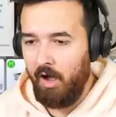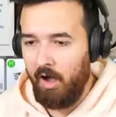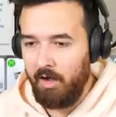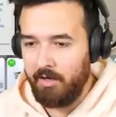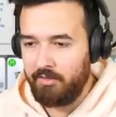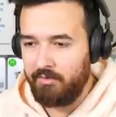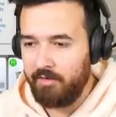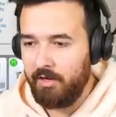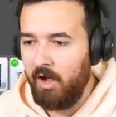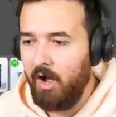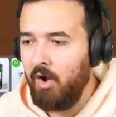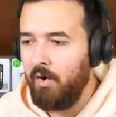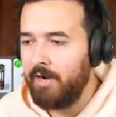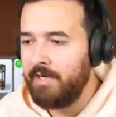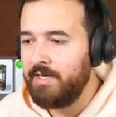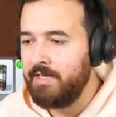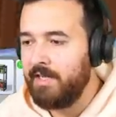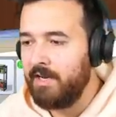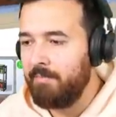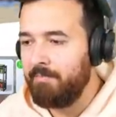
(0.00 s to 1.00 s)
Oh, oh, I
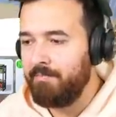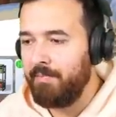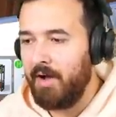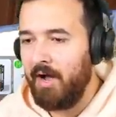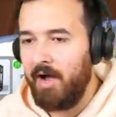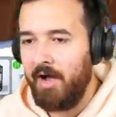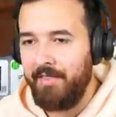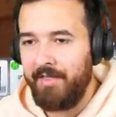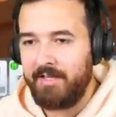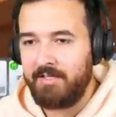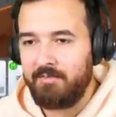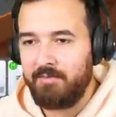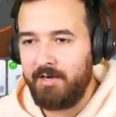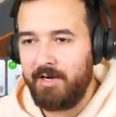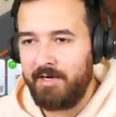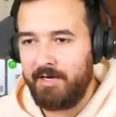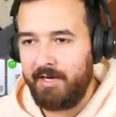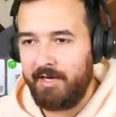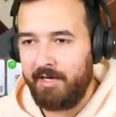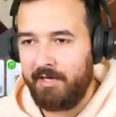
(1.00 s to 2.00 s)
didn't get a bar. That's what
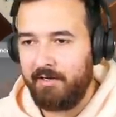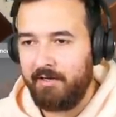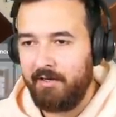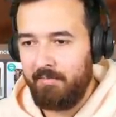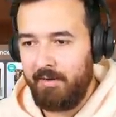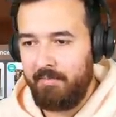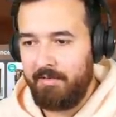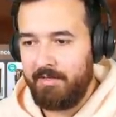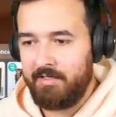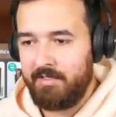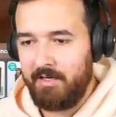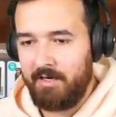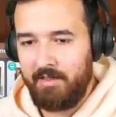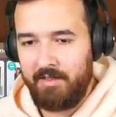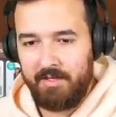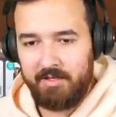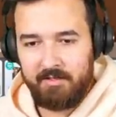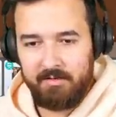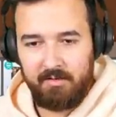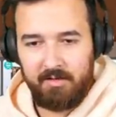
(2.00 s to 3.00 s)
I need. Maybe instead of
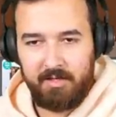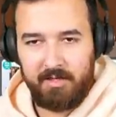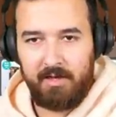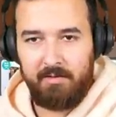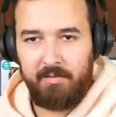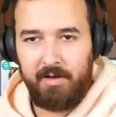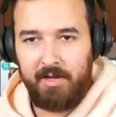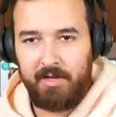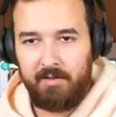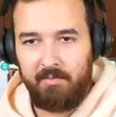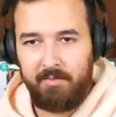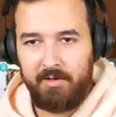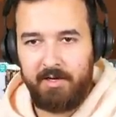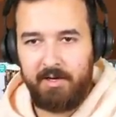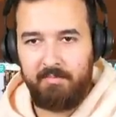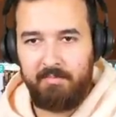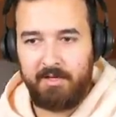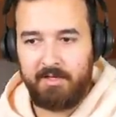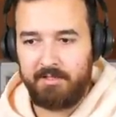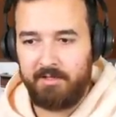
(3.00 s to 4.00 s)
this. Okay, well, hang on. We
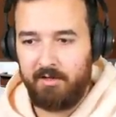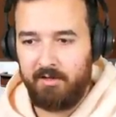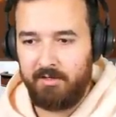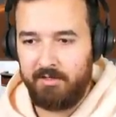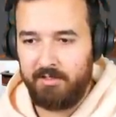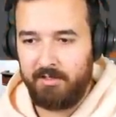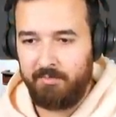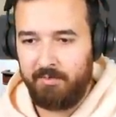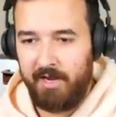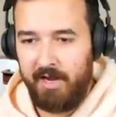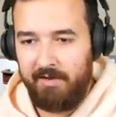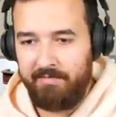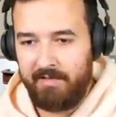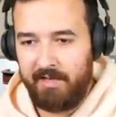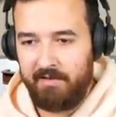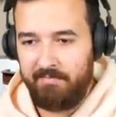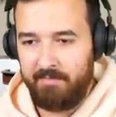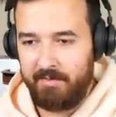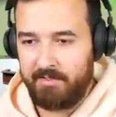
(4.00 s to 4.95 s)
need mixology. We have to have